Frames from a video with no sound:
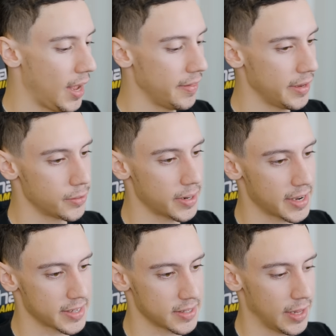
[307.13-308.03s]
And then
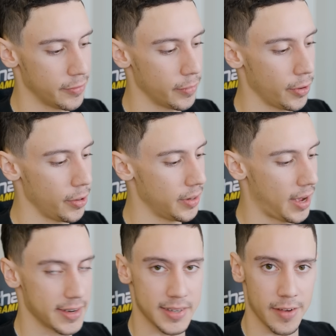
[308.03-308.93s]
DirectX 11 mode,
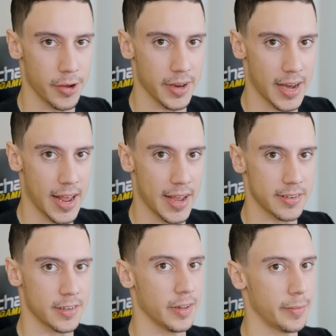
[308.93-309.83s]
I just have it on
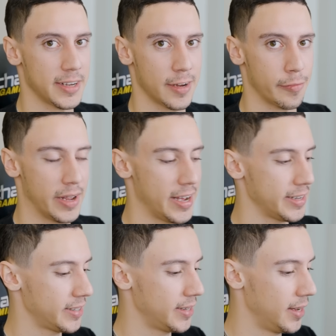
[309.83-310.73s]
enhanced for the best
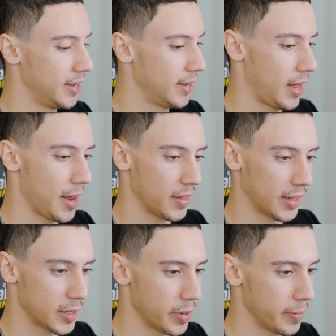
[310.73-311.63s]
FPS. I
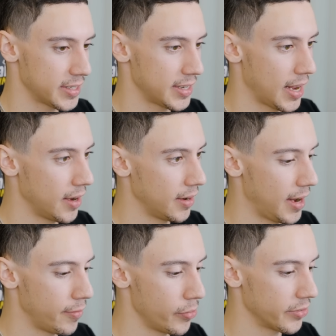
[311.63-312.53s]
think that's pretty much standard.
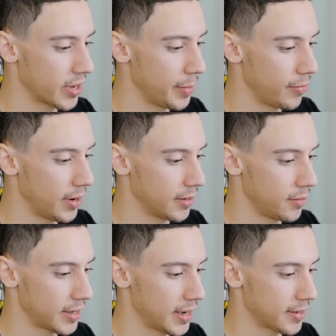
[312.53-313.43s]
Everyone's going to be running
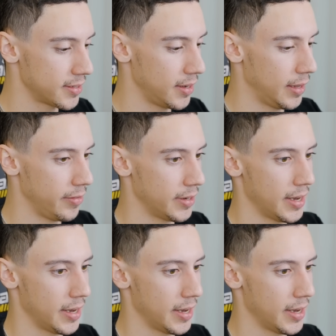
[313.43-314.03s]
DirectX 11